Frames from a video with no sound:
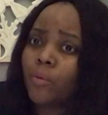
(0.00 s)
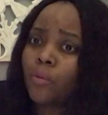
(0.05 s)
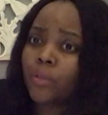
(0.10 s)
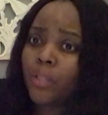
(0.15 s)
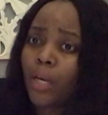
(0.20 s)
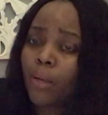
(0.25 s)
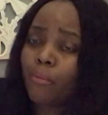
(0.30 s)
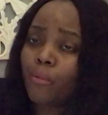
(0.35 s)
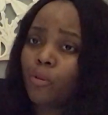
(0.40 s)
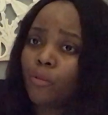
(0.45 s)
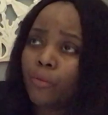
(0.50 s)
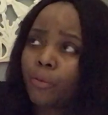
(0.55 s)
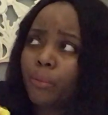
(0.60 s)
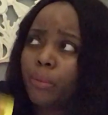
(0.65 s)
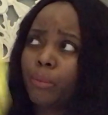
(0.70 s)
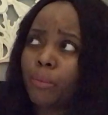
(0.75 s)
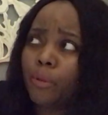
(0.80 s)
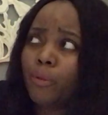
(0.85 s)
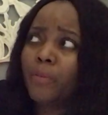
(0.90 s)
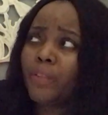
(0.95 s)
not moving,
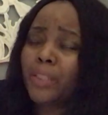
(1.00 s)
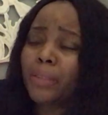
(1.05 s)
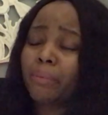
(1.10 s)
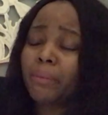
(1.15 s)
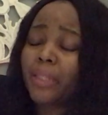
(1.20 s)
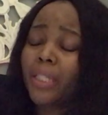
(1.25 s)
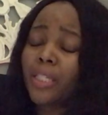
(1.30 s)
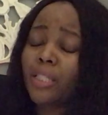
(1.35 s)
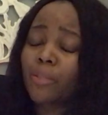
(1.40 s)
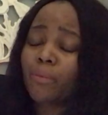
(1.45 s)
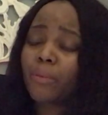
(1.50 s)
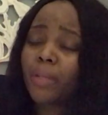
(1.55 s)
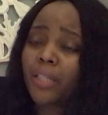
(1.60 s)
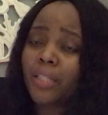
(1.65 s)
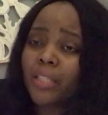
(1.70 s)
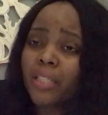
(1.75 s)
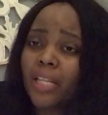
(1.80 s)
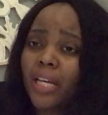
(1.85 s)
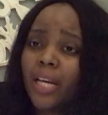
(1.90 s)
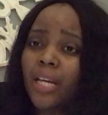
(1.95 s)
but moving some things
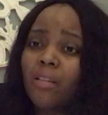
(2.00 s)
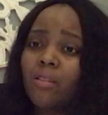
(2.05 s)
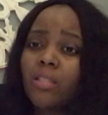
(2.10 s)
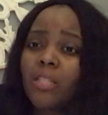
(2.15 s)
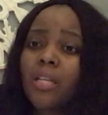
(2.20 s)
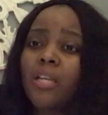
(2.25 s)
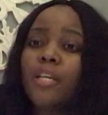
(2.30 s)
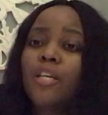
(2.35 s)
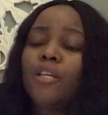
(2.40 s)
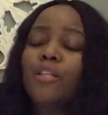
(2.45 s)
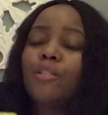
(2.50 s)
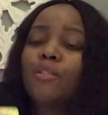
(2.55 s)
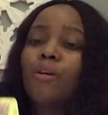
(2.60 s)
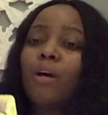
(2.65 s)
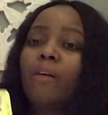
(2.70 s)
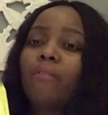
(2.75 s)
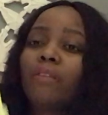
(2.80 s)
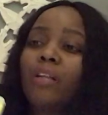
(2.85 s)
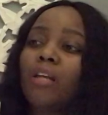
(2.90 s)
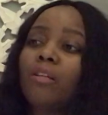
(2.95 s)
around in the house. So
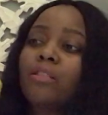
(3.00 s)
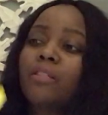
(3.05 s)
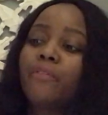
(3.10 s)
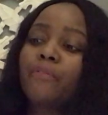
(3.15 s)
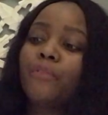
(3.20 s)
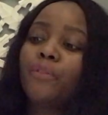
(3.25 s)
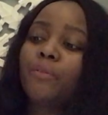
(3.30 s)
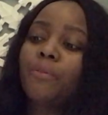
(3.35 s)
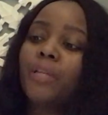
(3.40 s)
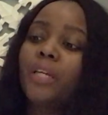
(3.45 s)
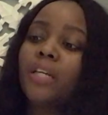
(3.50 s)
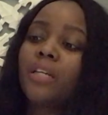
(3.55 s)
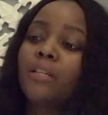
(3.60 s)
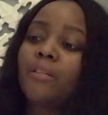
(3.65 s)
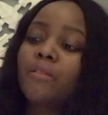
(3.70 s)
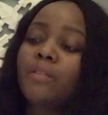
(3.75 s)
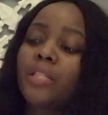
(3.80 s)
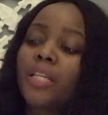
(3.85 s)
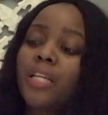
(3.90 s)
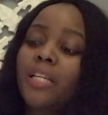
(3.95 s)
I've lost a few
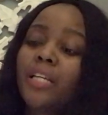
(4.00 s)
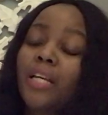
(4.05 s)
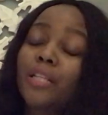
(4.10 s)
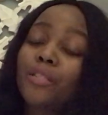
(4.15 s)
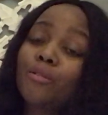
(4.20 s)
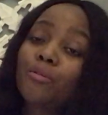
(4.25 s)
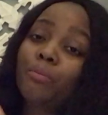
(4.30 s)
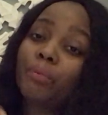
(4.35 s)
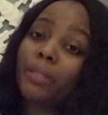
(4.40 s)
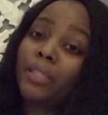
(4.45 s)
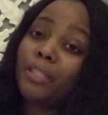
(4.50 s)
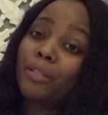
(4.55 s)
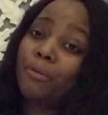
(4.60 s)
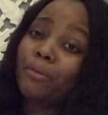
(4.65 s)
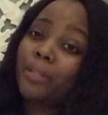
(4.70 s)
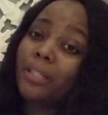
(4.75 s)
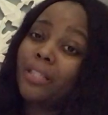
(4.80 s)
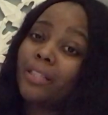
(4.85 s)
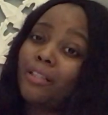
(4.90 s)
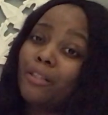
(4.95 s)
nails, and I do plan on
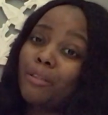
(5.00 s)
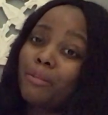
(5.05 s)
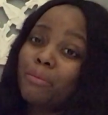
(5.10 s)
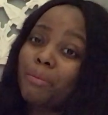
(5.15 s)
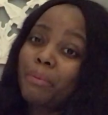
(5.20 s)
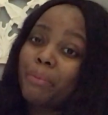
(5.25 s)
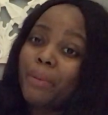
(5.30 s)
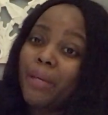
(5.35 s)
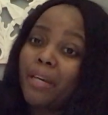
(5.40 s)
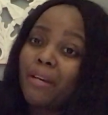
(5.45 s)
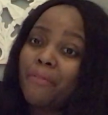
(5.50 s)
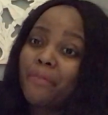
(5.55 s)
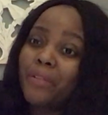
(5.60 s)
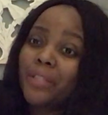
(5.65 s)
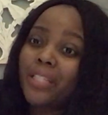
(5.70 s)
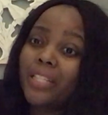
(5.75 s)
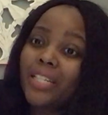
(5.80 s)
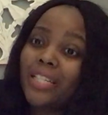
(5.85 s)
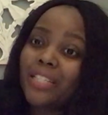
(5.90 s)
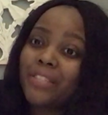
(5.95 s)
getting those prepared for
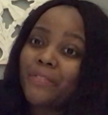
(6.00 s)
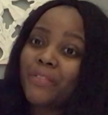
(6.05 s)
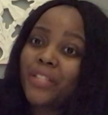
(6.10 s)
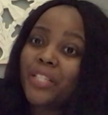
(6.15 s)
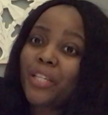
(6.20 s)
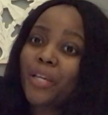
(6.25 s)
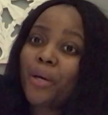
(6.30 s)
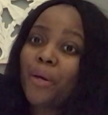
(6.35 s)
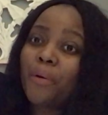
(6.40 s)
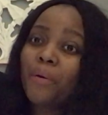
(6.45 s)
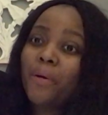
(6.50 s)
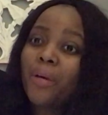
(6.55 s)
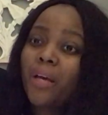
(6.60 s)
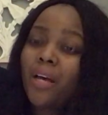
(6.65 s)
the next video.